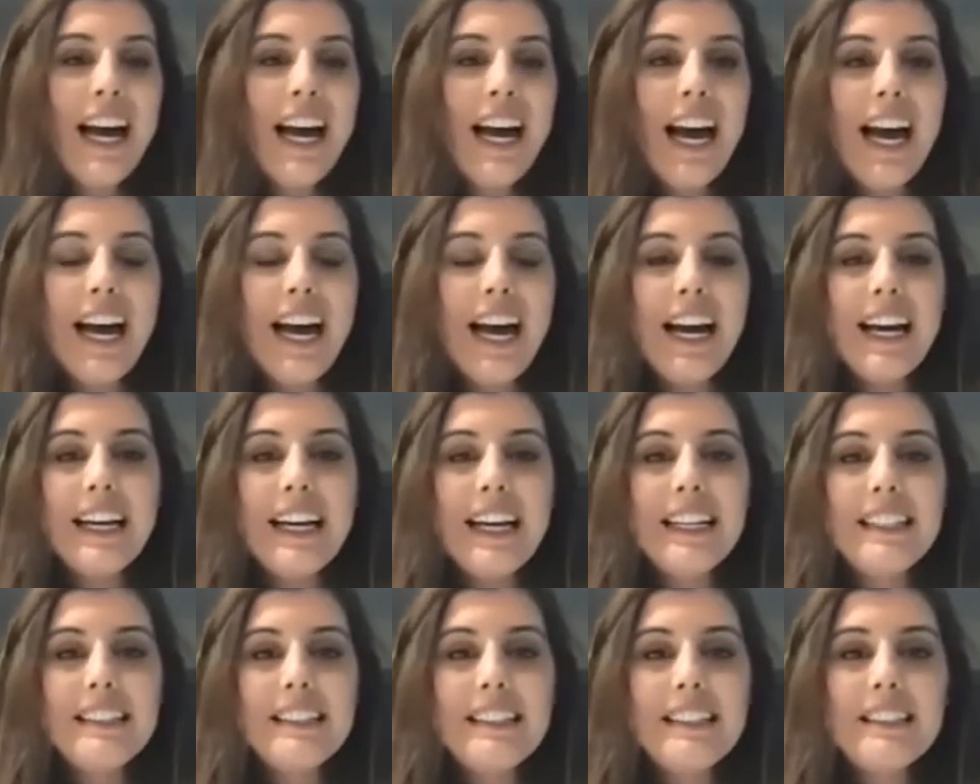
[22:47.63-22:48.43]

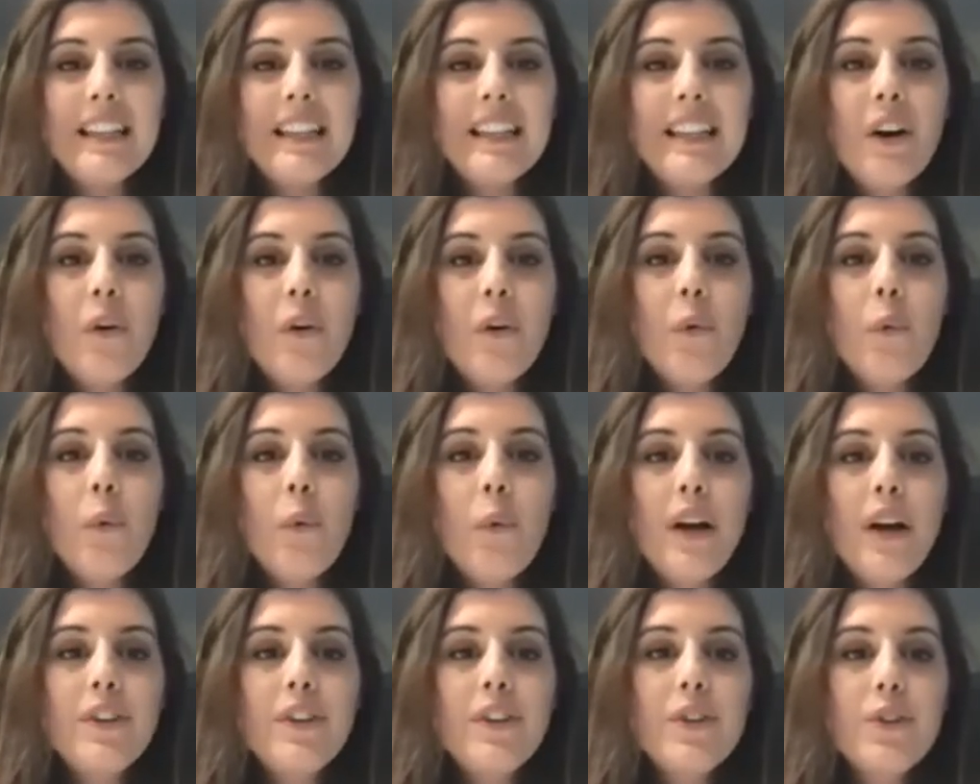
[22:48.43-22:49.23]
And
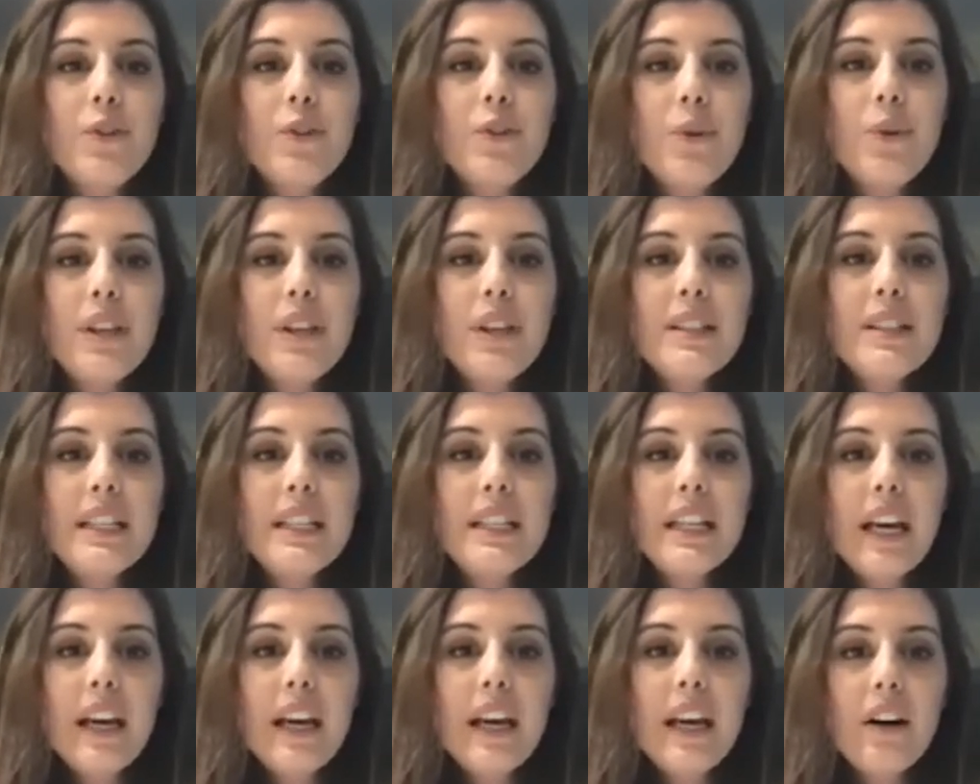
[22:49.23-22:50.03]
when you do this
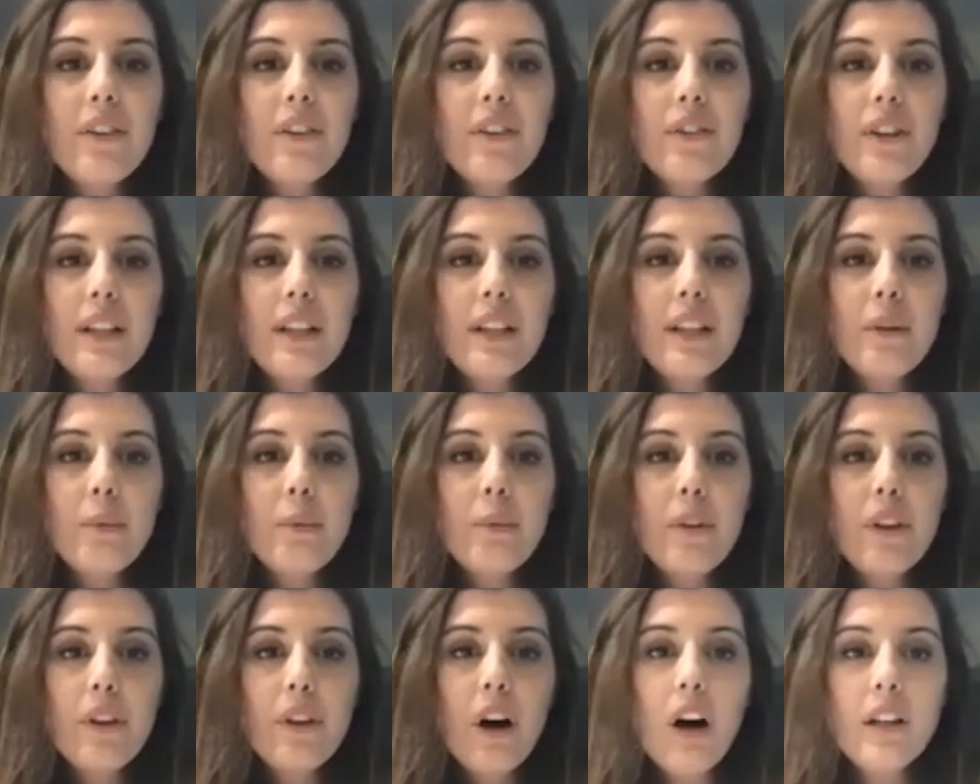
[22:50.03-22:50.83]
EKR reading with
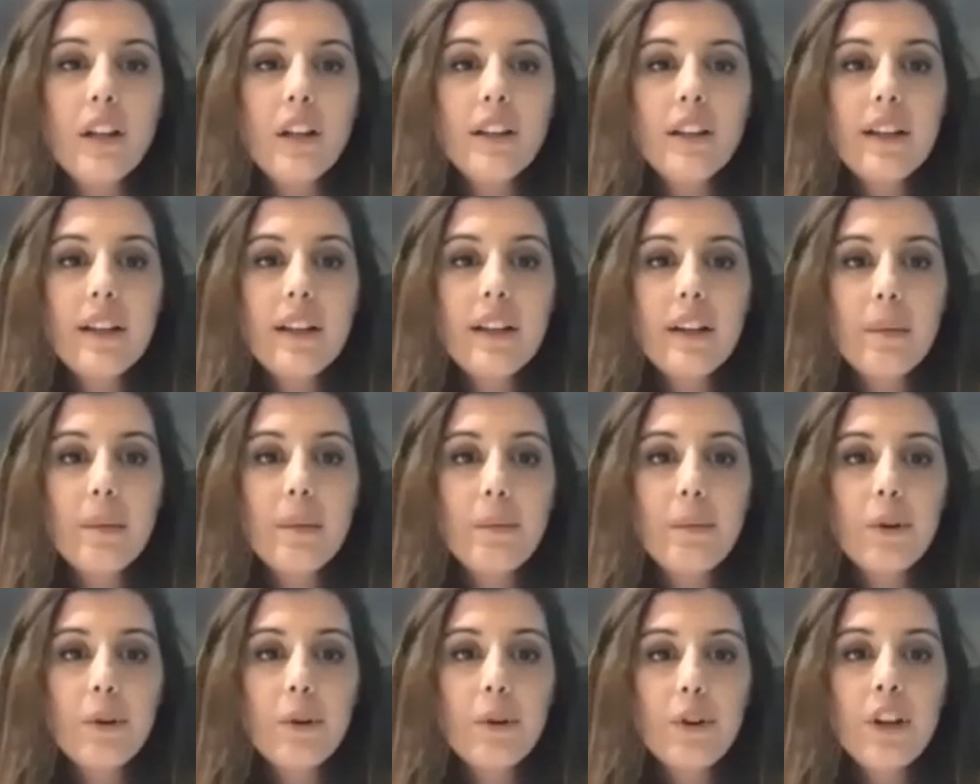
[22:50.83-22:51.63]
the Holiday
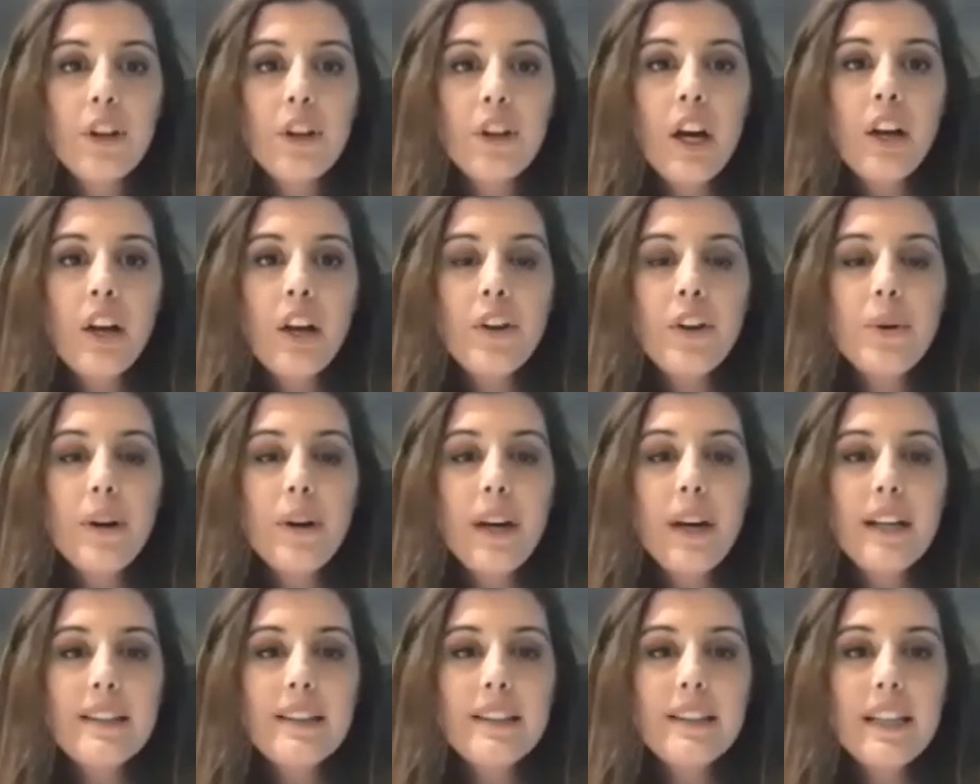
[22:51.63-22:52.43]
report, you
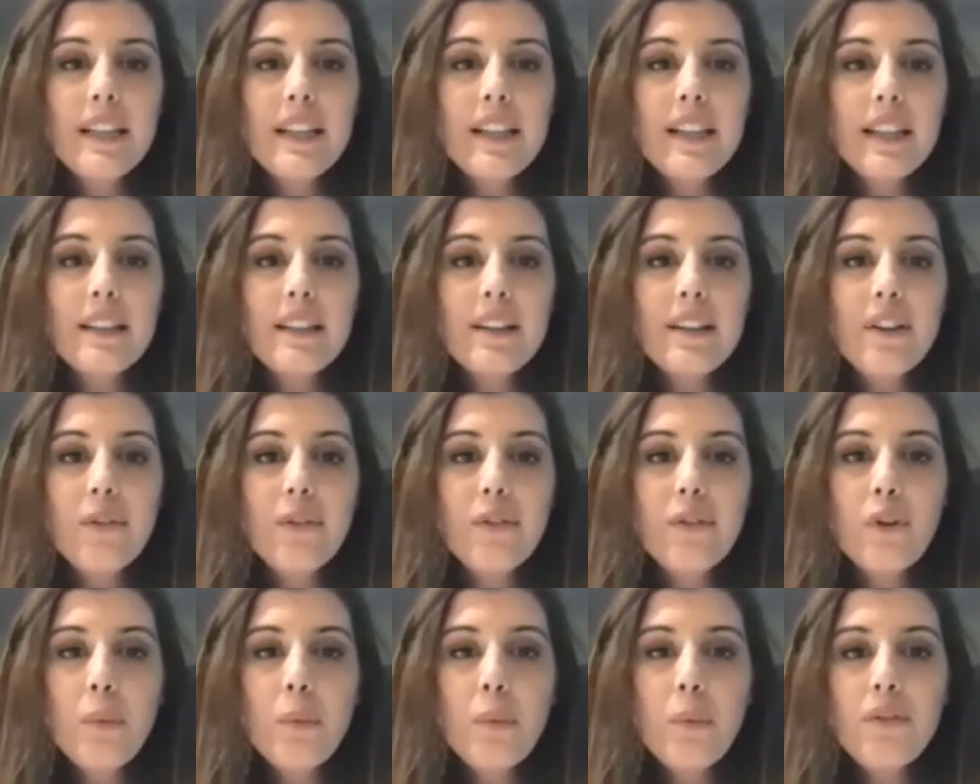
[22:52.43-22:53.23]
can see that in the
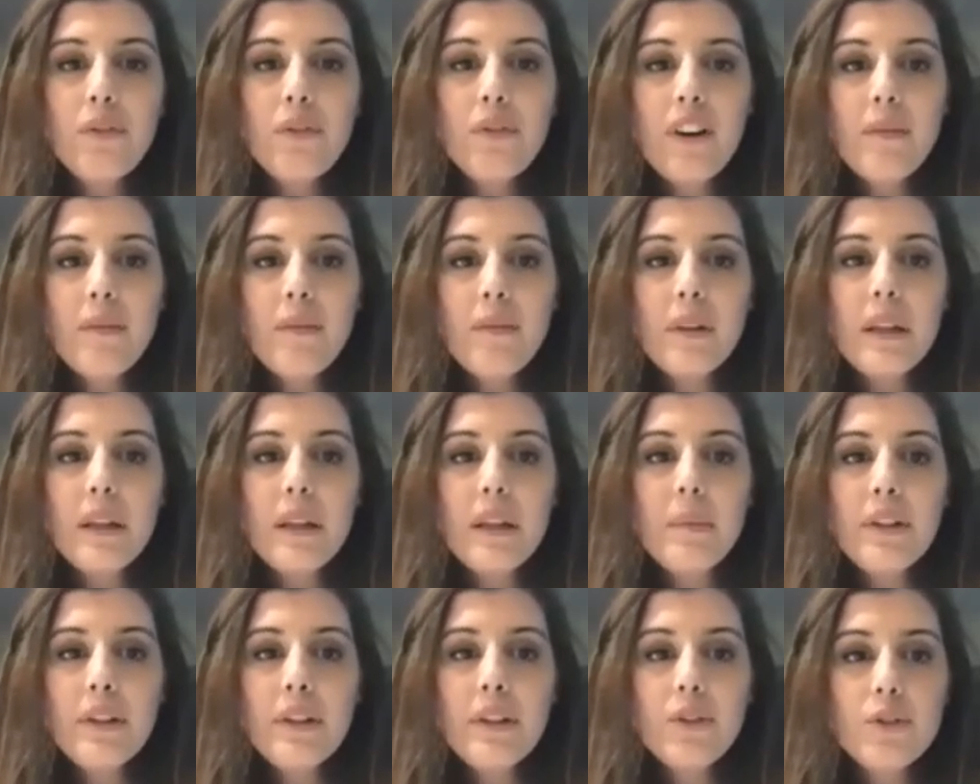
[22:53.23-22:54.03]
4.5
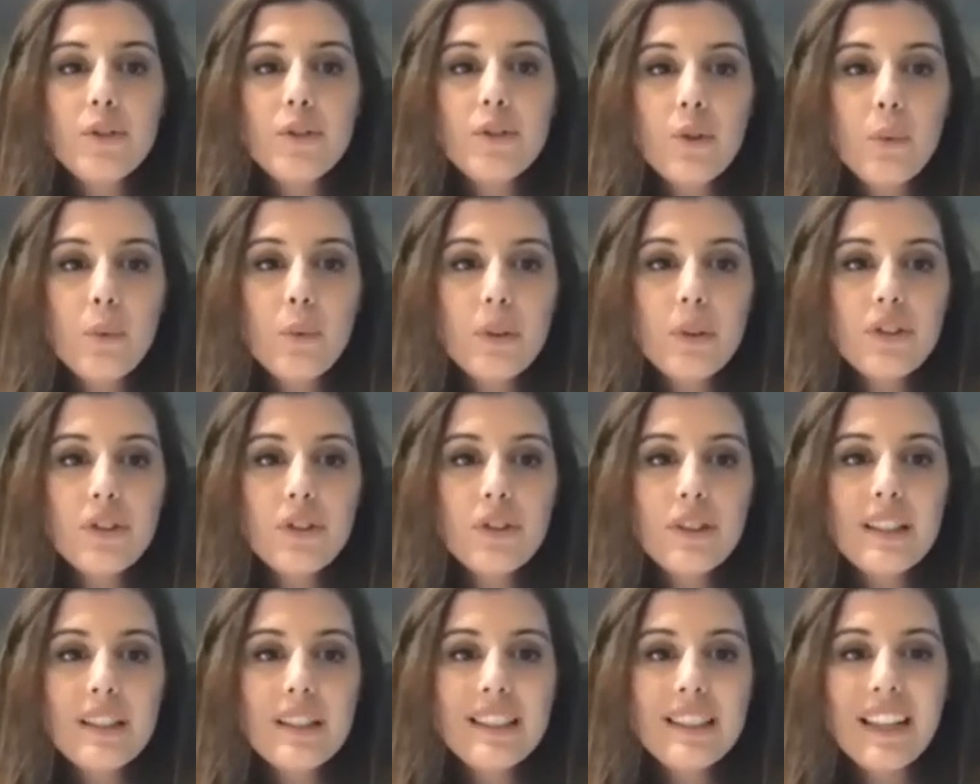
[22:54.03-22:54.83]
millimeter zone, which is
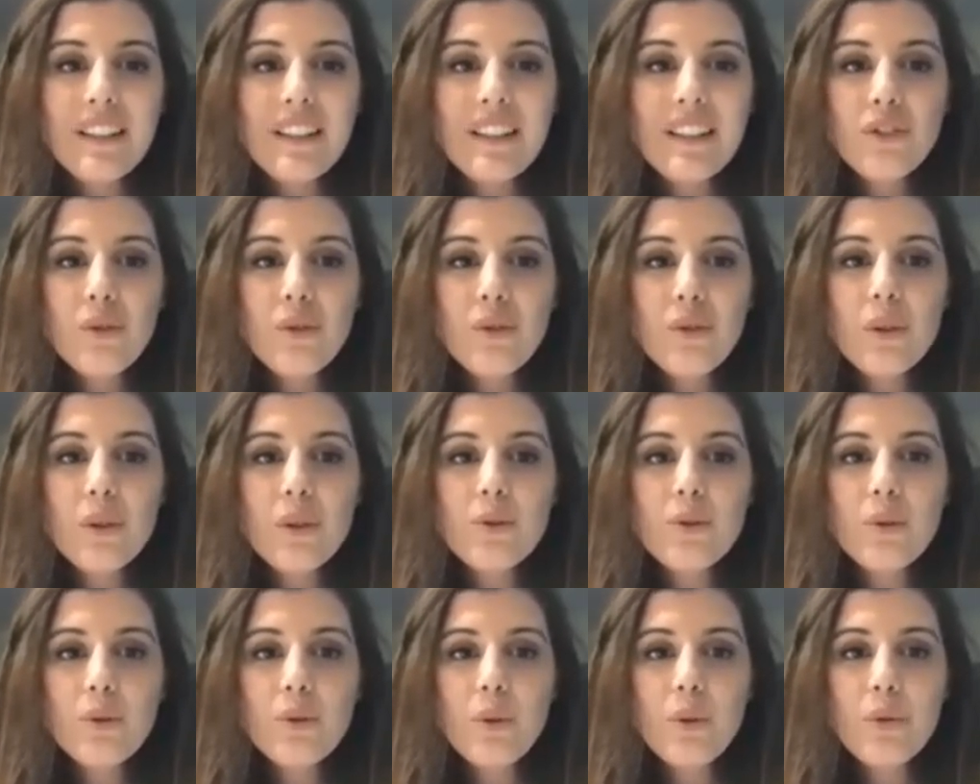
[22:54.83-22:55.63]
the central
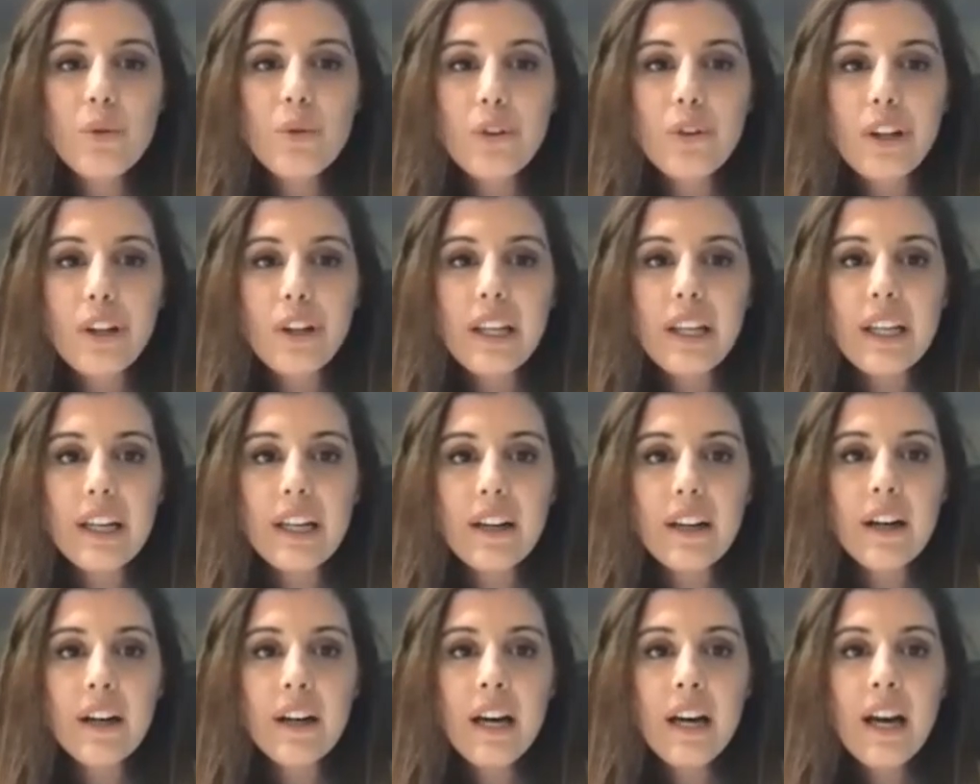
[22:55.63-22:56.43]
zone over here,